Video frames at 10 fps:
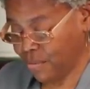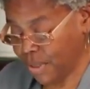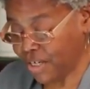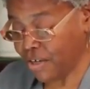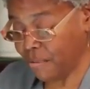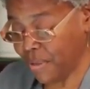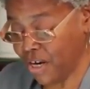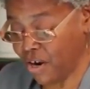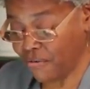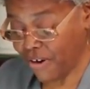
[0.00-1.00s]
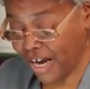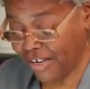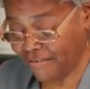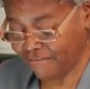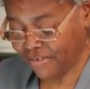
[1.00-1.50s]
We gonna be all
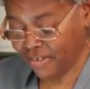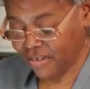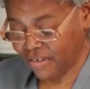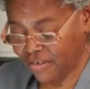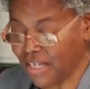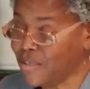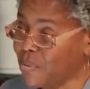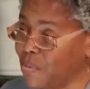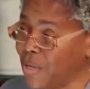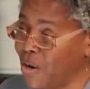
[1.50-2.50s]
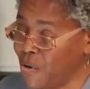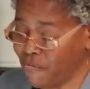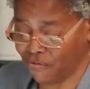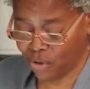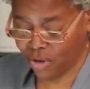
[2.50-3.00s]
right. That's what we
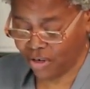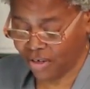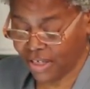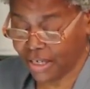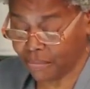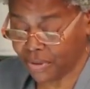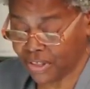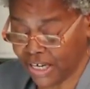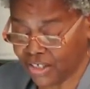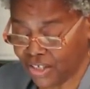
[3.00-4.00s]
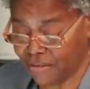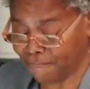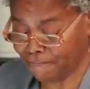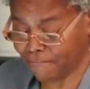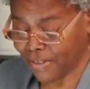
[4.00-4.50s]
hope for in
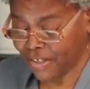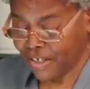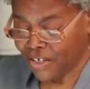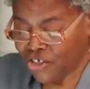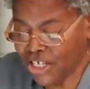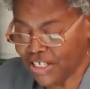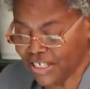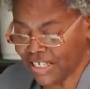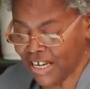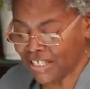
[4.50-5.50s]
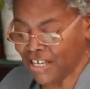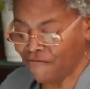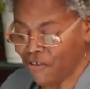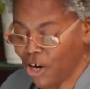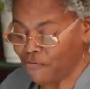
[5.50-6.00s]
protection. Jesus' tests
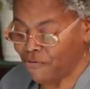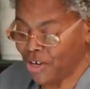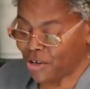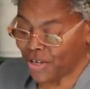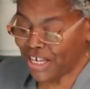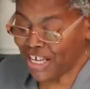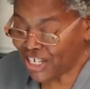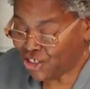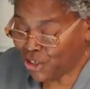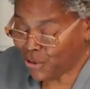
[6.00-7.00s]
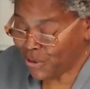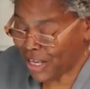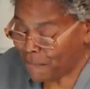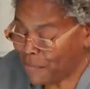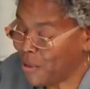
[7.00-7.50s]
involve real issues
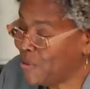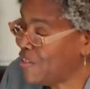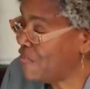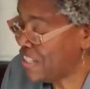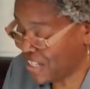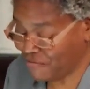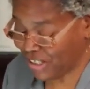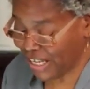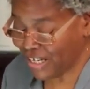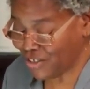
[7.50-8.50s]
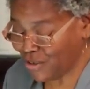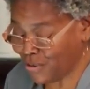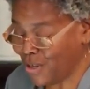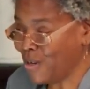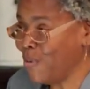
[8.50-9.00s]
that most of us can relate
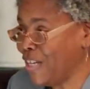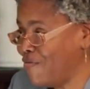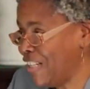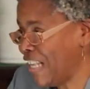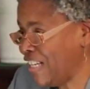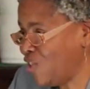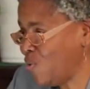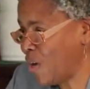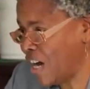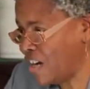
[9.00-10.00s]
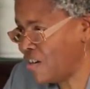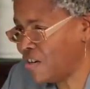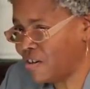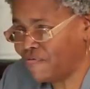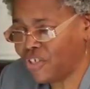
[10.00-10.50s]
to. We can relate to
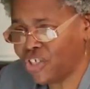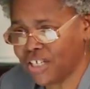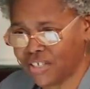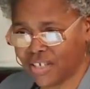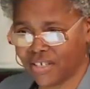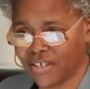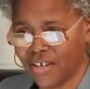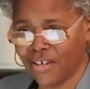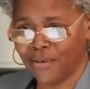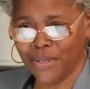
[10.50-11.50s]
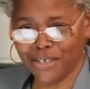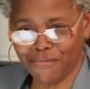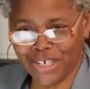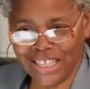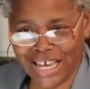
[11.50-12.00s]
hunger for justice. We
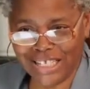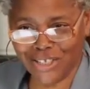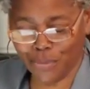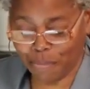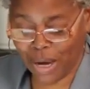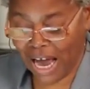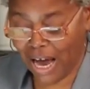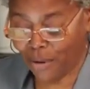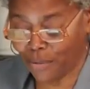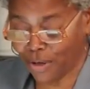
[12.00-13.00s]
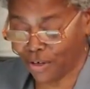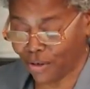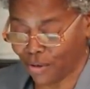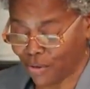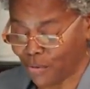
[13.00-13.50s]
can relate to
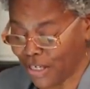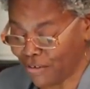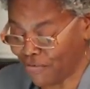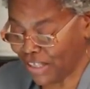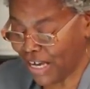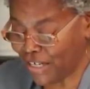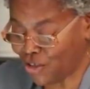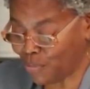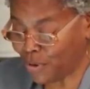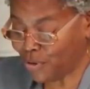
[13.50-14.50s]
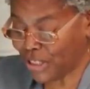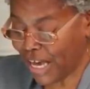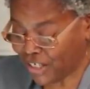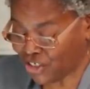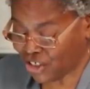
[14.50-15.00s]
power. We can relate to
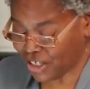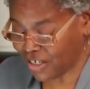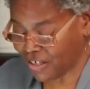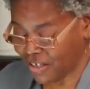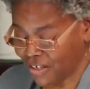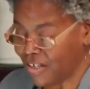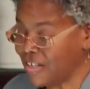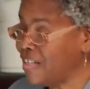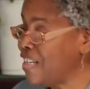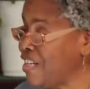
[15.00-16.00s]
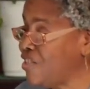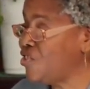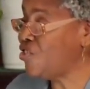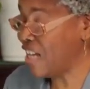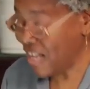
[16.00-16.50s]
protection. And in
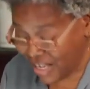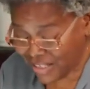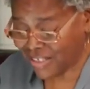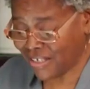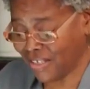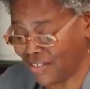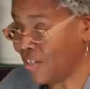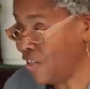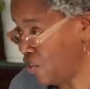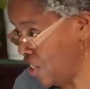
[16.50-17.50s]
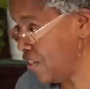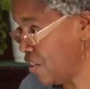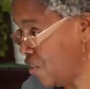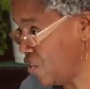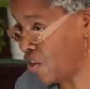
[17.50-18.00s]
each instance,
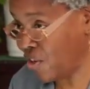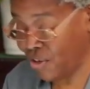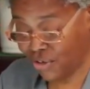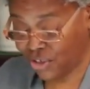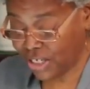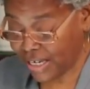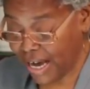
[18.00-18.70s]
Jesus turns to